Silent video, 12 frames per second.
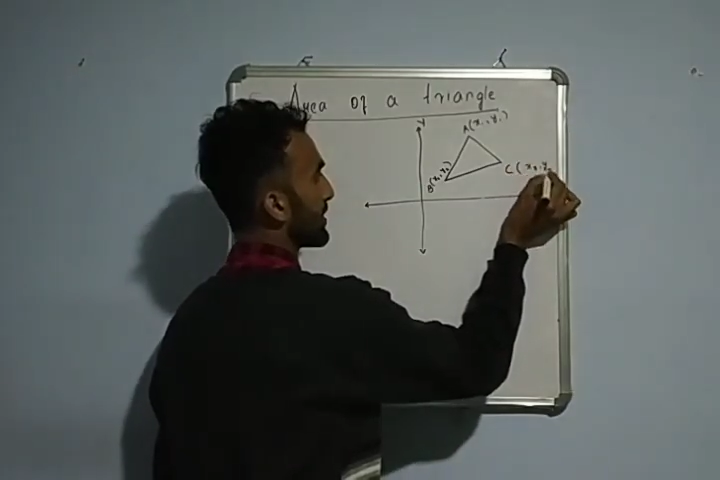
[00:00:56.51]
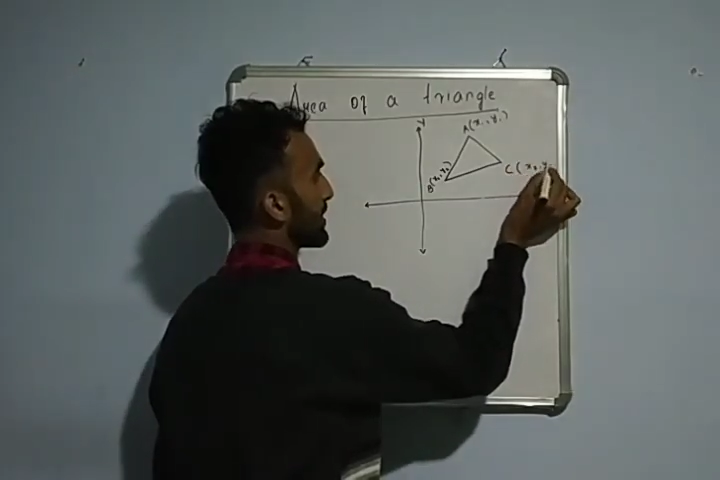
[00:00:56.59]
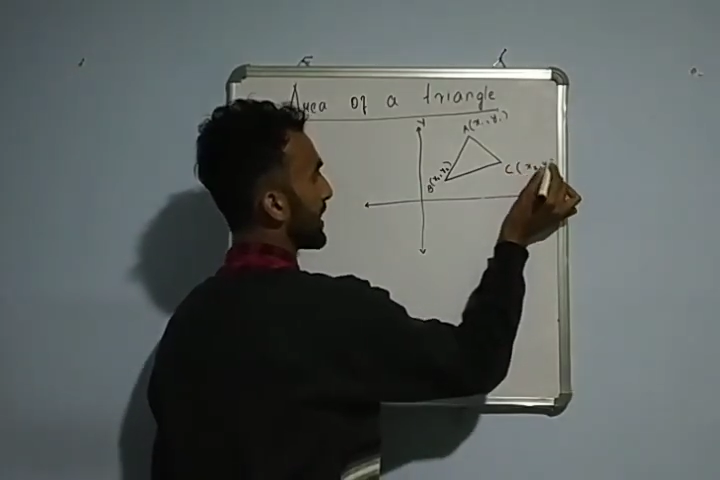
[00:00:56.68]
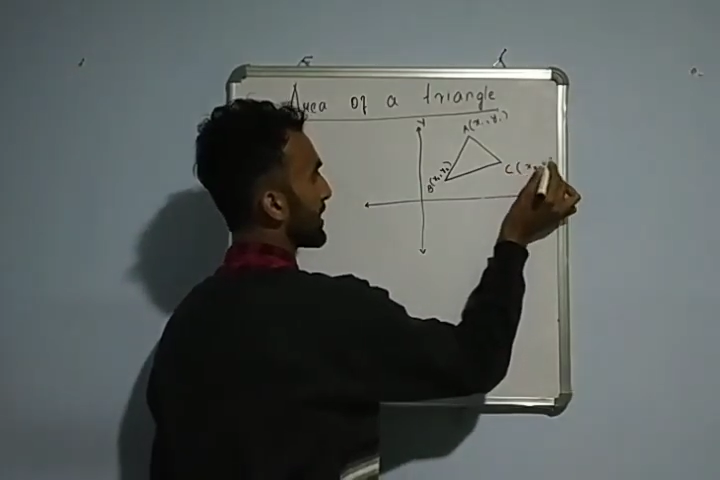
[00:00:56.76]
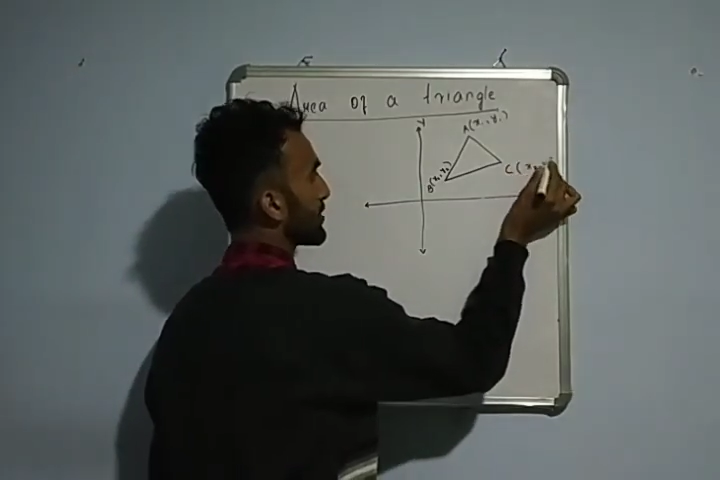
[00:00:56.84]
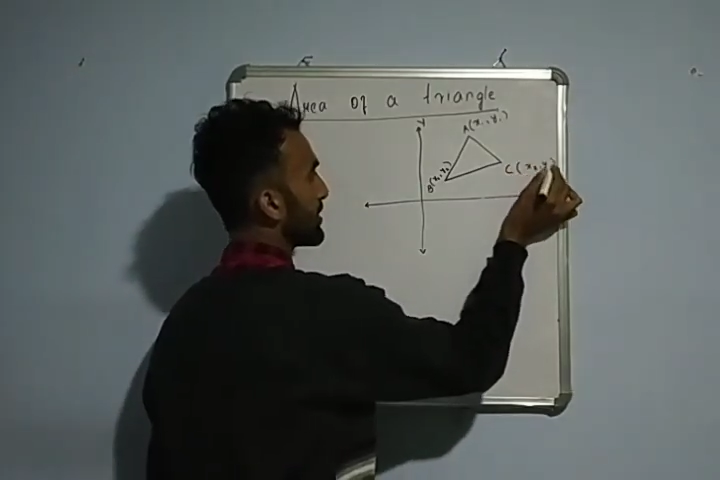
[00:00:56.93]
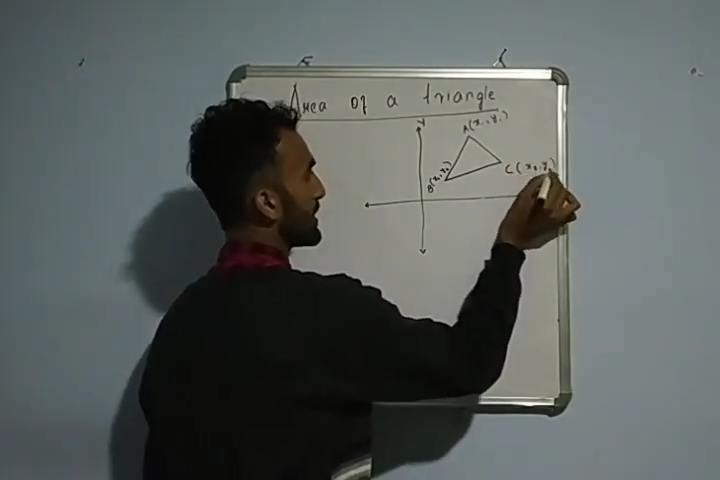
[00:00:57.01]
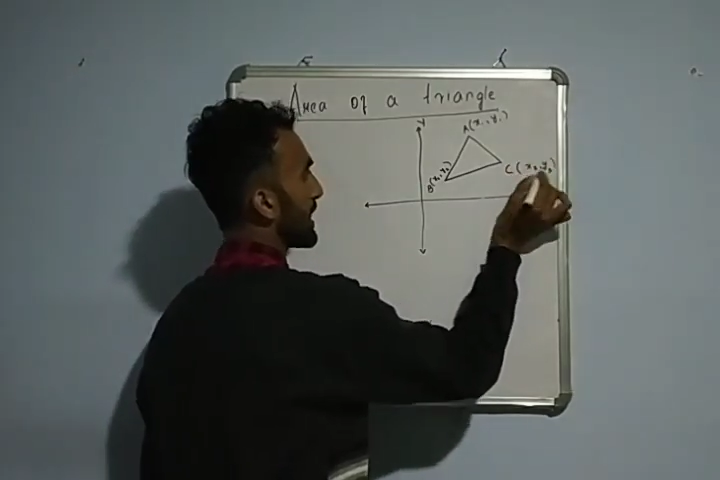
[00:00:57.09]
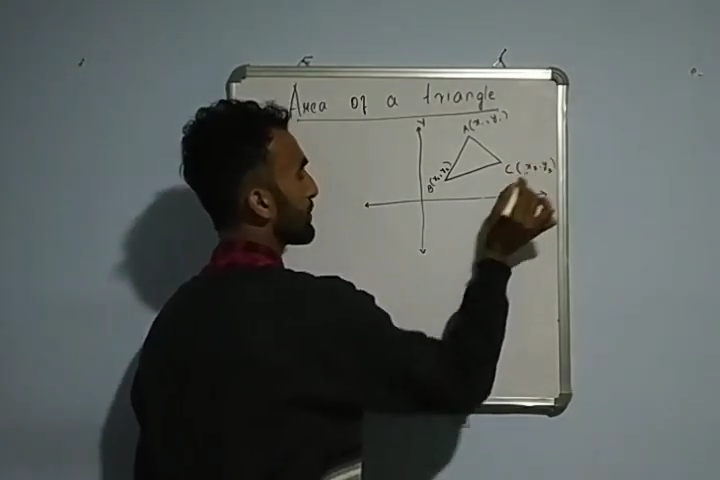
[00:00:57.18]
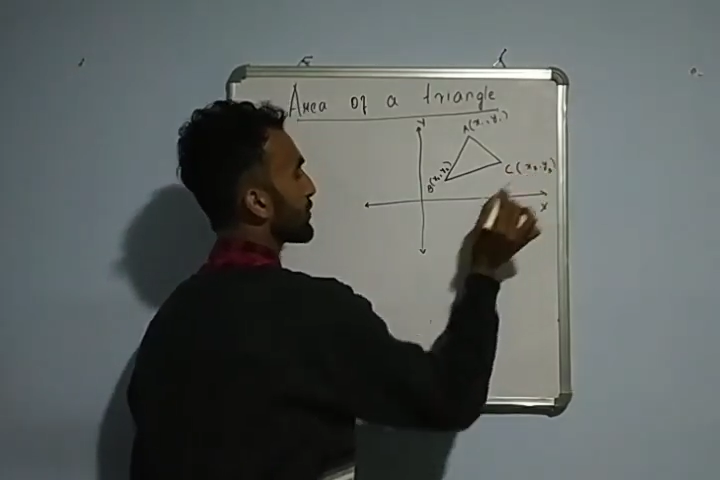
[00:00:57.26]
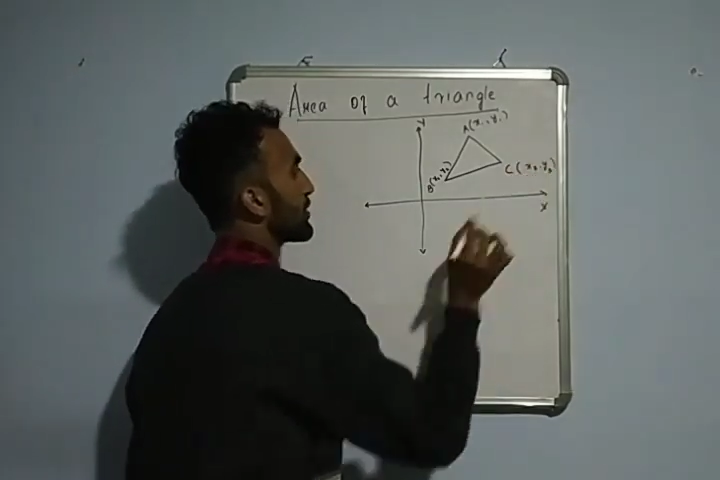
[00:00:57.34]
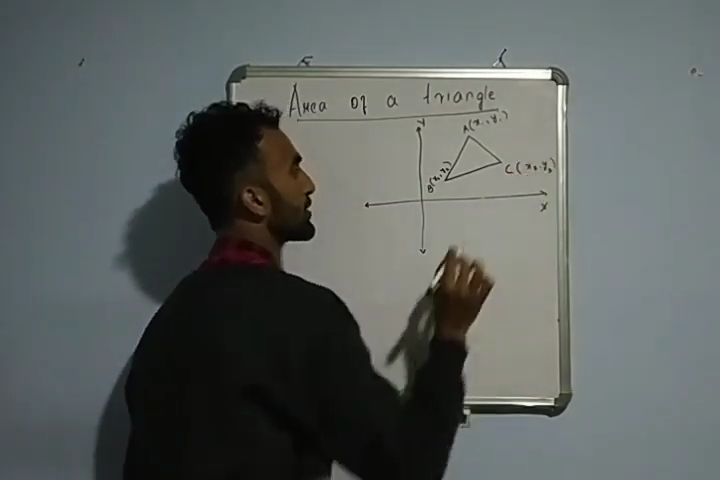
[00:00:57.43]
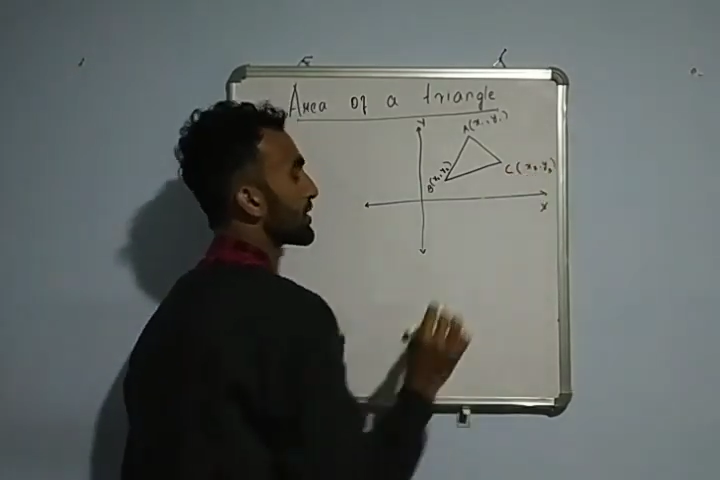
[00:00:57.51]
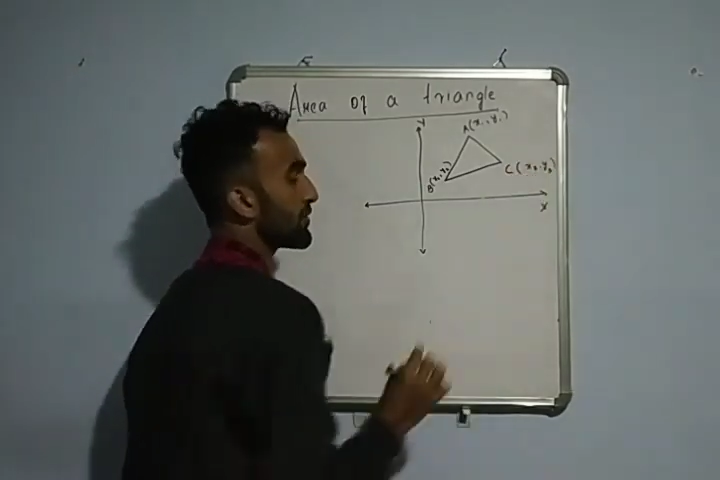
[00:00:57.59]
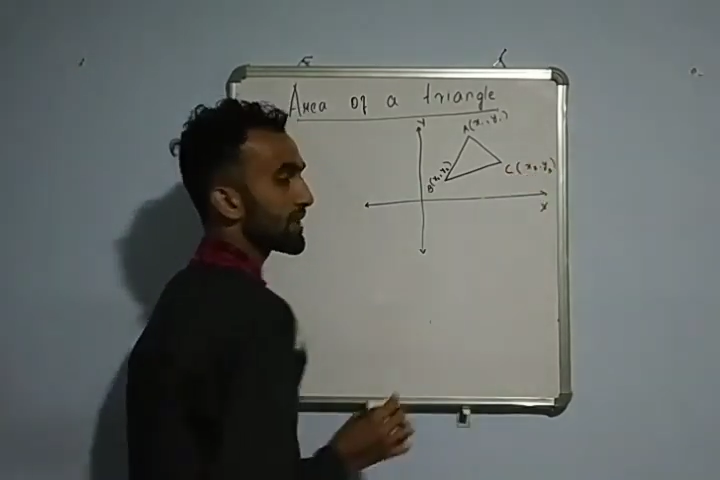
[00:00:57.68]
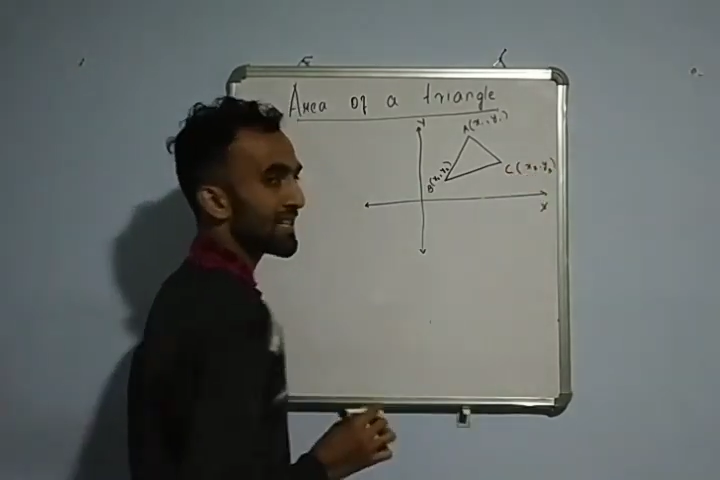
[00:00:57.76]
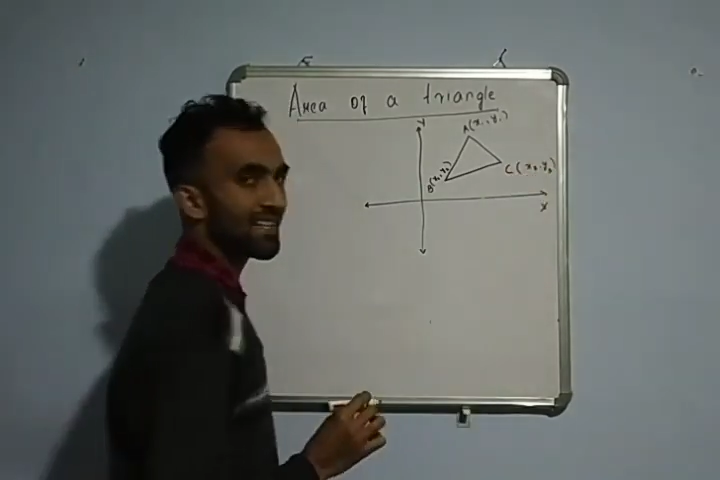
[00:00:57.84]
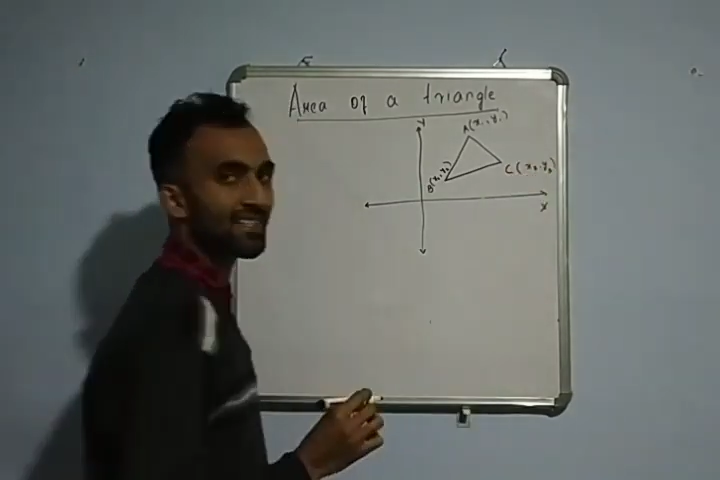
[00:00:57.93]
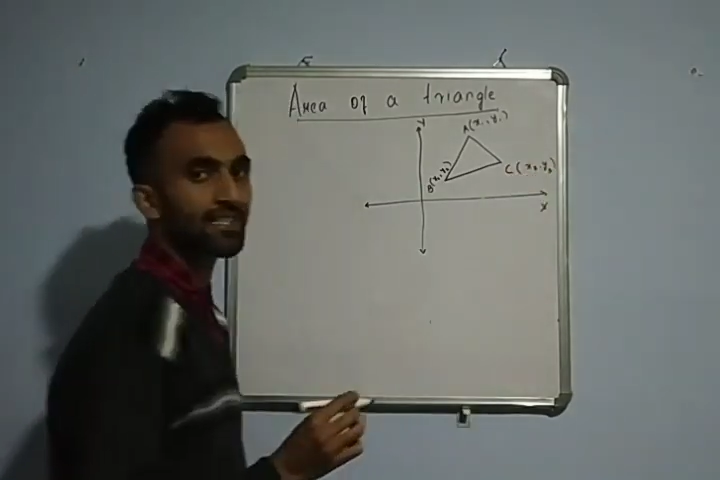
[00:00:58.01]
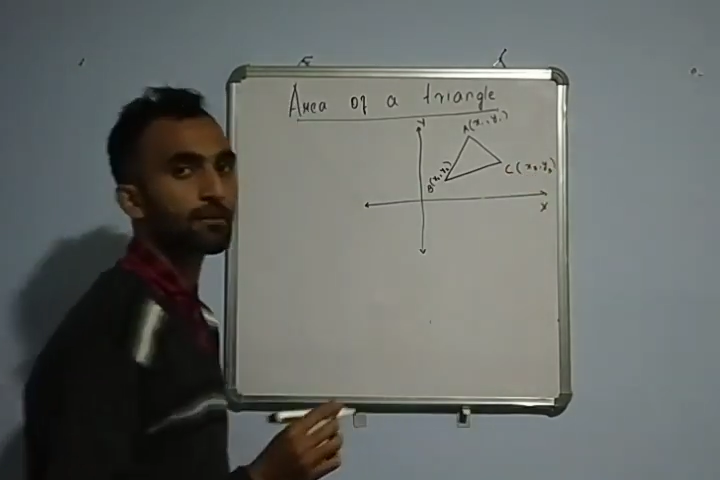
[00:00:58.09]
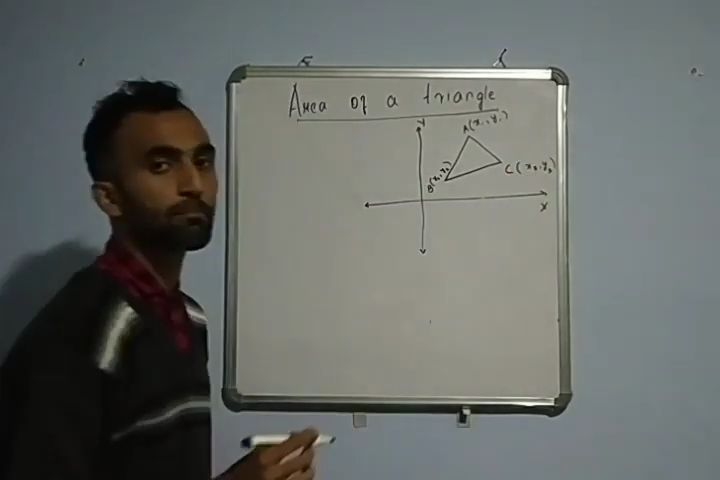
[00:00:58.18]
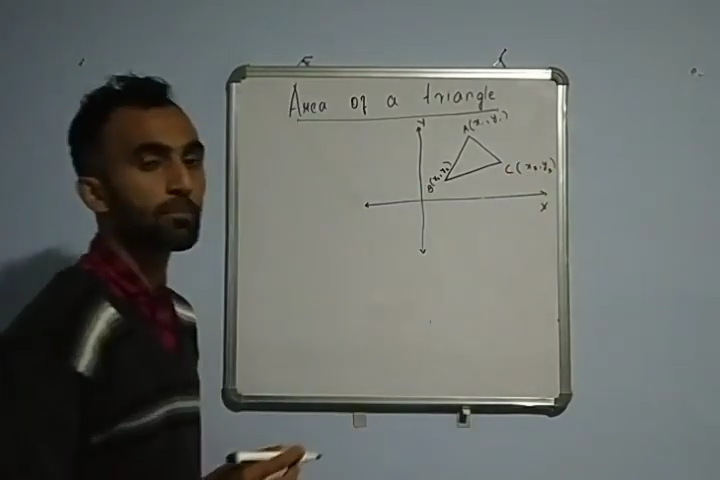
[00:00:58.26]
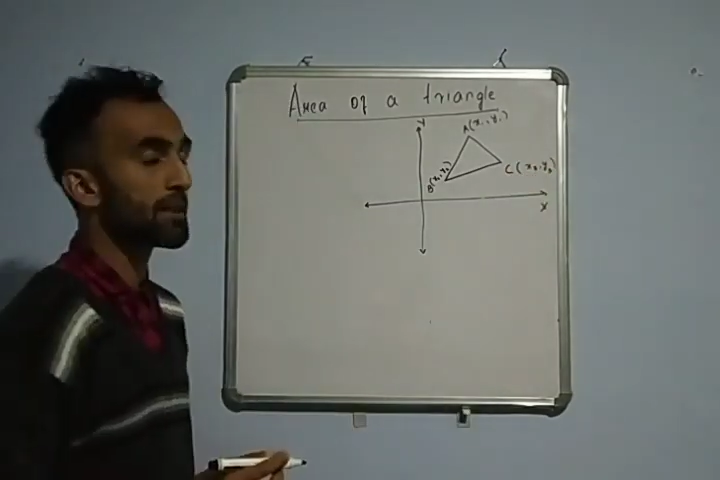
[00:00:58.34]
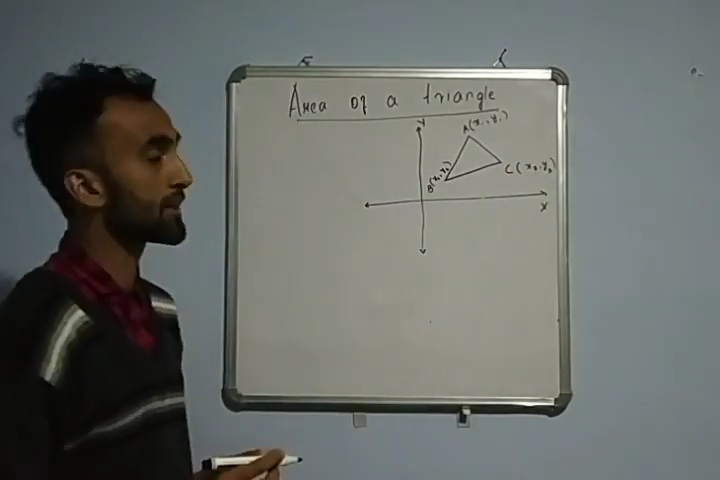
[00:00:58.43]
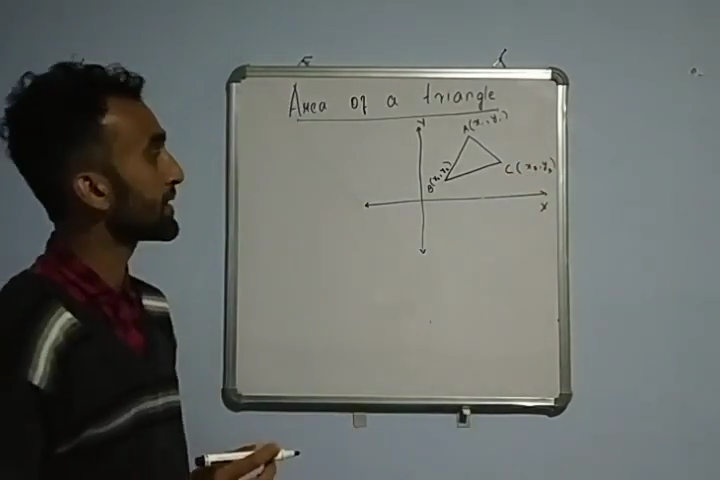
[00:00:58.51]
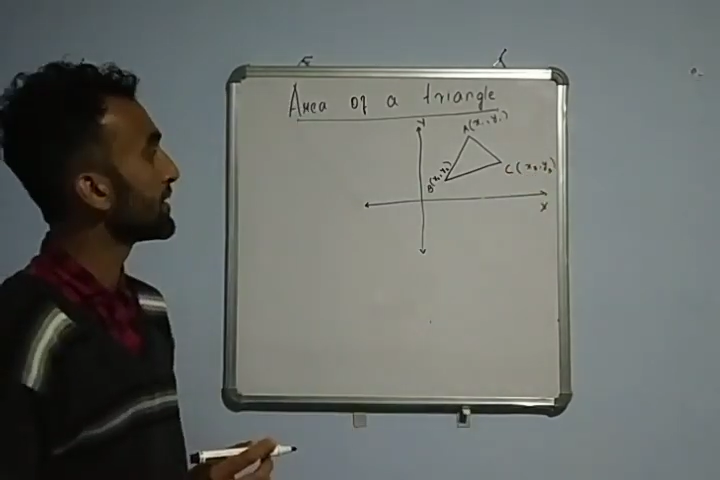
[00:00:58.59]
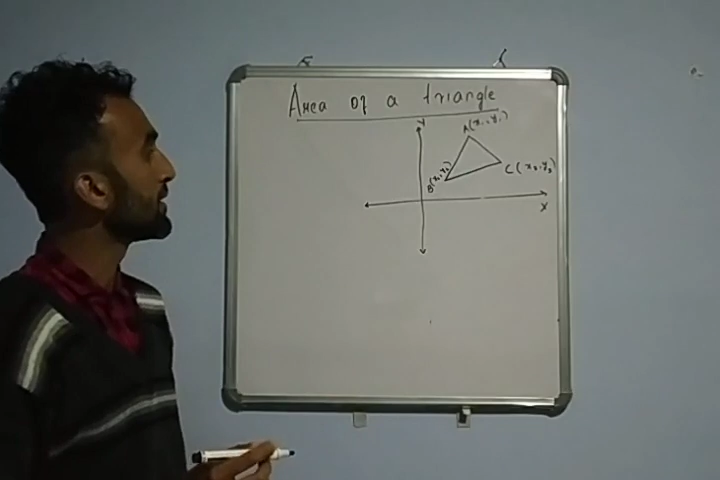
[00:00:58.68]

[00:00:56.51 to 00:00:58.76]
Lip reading: Actually, I'm going to give the concept part.